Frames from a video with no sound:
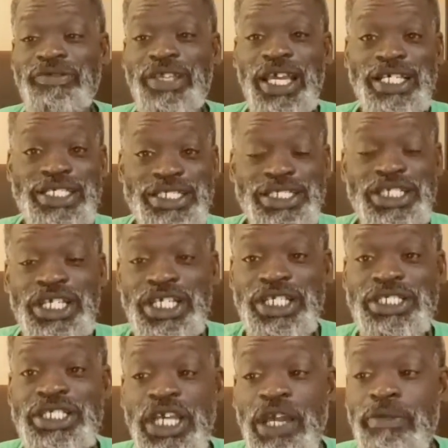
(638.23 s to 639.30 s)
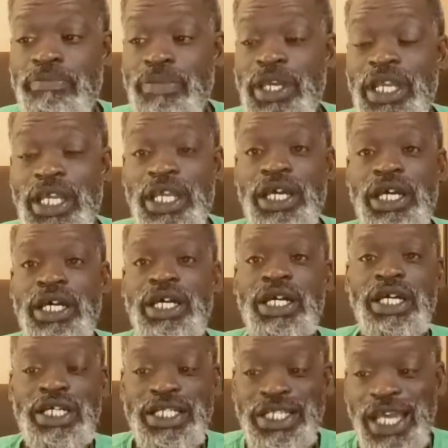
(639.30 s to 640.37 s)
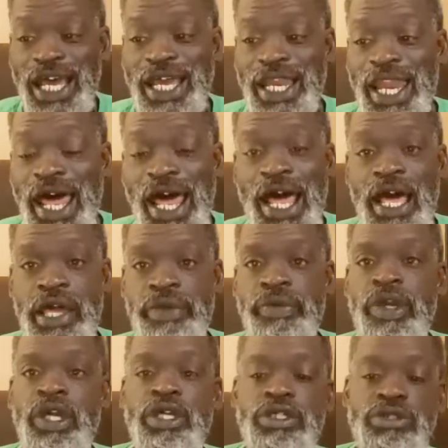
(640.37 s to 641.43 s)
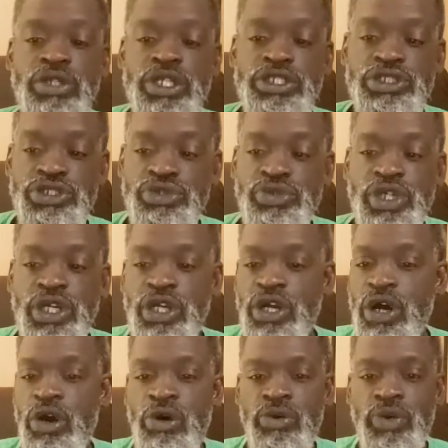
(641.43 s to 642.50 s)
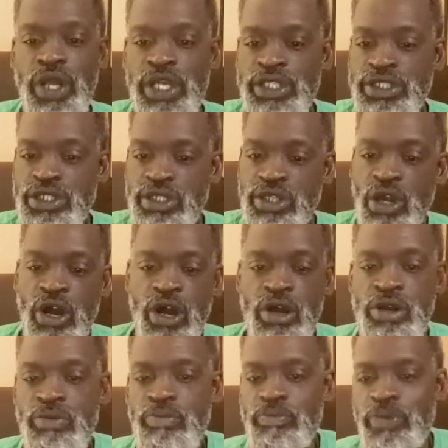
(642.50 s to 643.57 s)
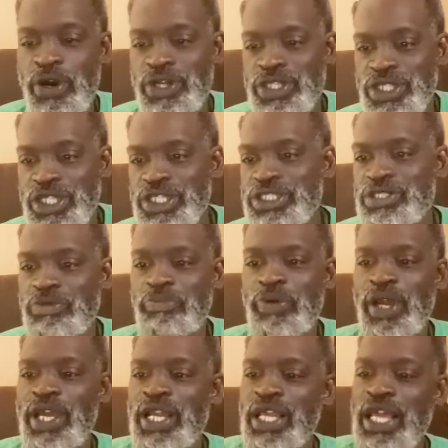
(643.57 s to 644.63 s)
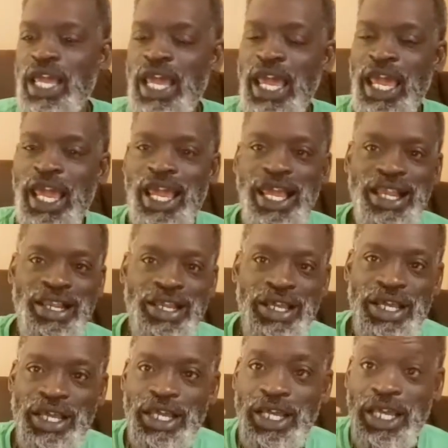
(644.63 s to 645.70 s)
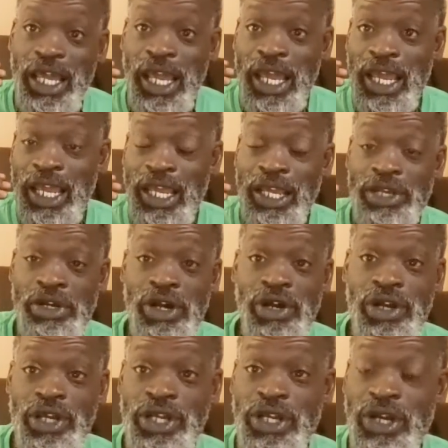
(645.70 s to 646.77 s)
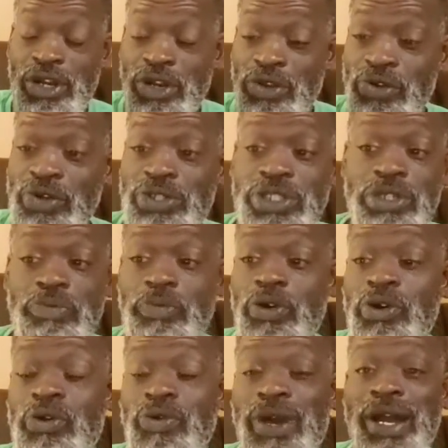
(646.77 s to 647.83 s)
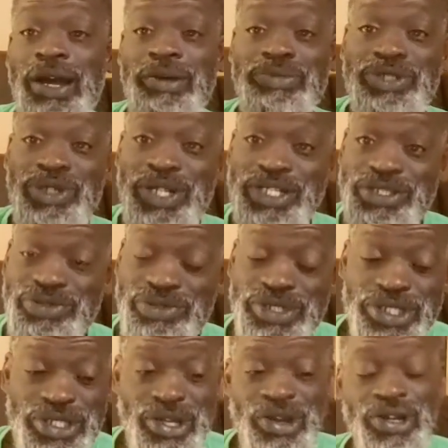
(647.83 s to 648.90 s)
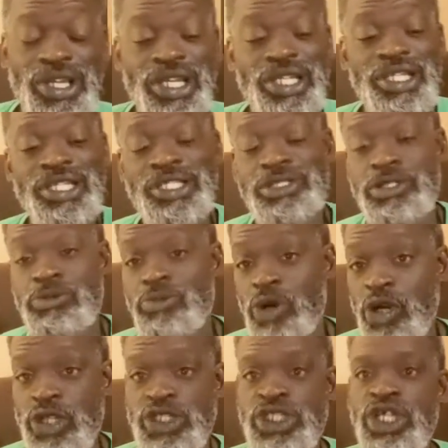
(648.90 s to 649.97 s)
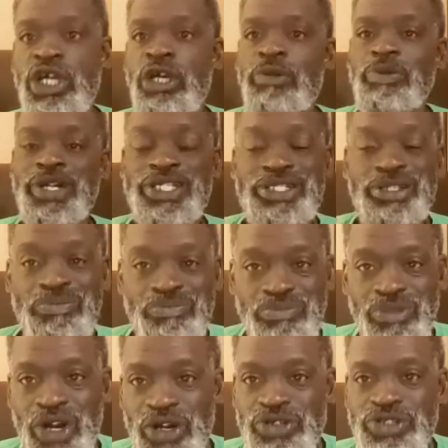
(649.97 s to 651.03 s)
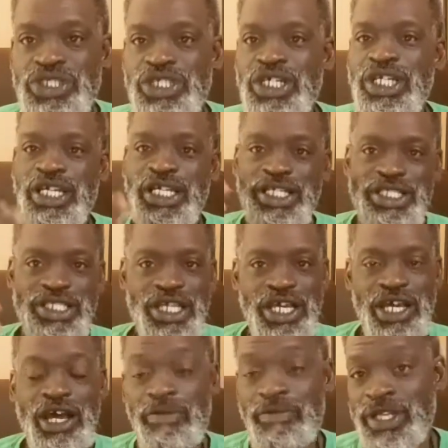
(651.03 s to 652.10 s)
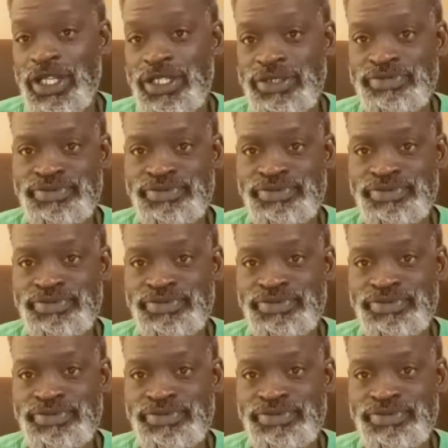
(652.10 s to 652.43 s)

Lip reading: That's gnjmedia.live, so that you can go on and start participating in our loyalty program, so that you can start getting this merch, because the merch is coming.